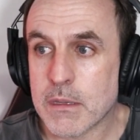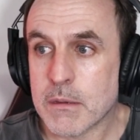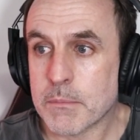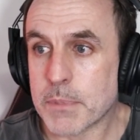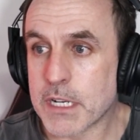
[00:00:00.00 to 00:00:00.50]

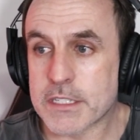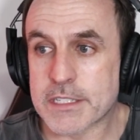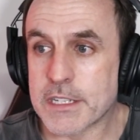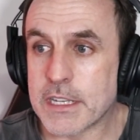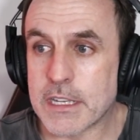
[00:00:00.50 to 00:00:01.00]
But I
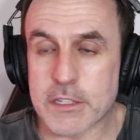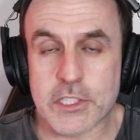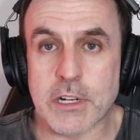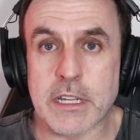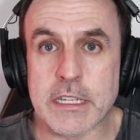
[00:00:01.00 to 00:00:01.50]
see
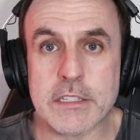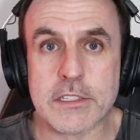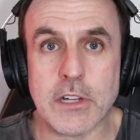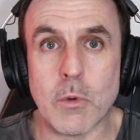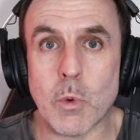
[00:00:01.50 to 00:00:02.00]
Australians
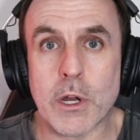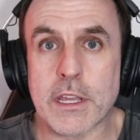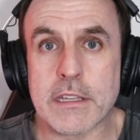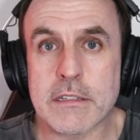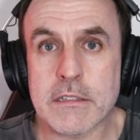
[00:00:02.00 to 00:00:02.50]
not
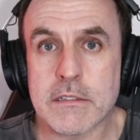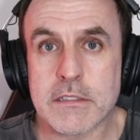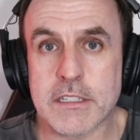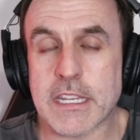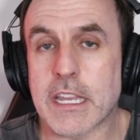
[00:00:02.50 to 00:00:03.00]
wanting
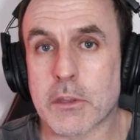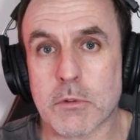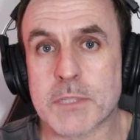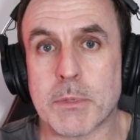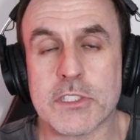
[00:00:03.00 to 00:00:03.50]
to take the
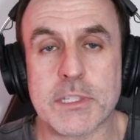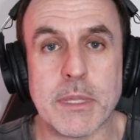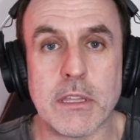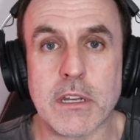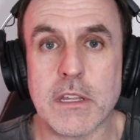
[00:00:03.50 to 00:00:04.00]

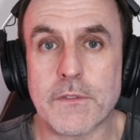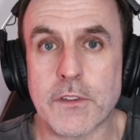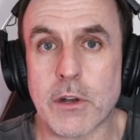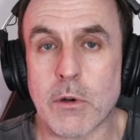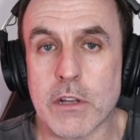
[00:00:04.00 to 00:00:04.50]
responsibility for
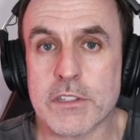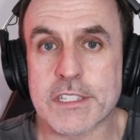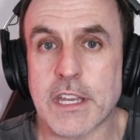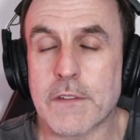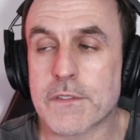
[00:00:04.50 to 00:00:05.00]
their own
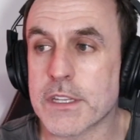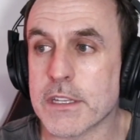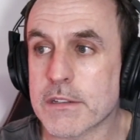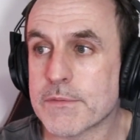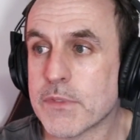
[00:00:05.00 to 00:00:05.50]

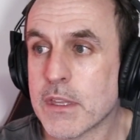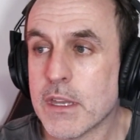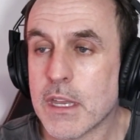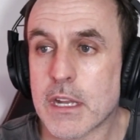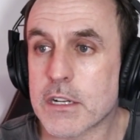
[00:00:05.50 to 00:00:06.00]
safety.
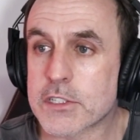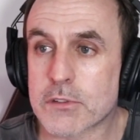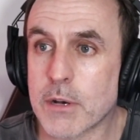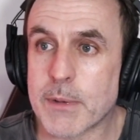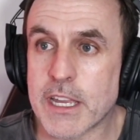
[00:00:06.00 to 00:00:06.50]
And I just
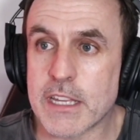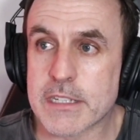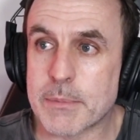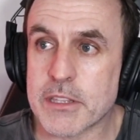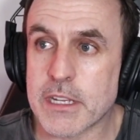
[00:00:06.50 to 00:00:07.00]
throw my hands
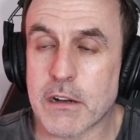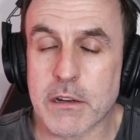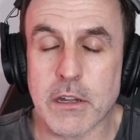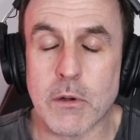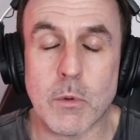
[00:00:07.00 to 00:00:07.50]
up in the air and
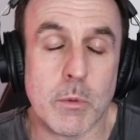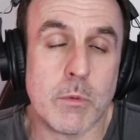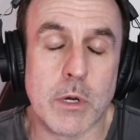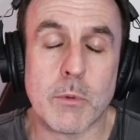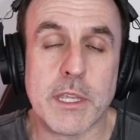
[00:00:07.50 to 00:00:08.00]
go, well,
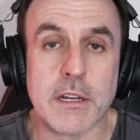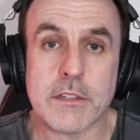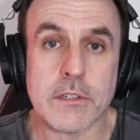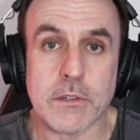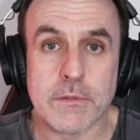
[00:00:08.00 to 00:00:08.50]
what are we going to
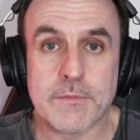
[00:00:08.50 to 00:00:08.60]
do?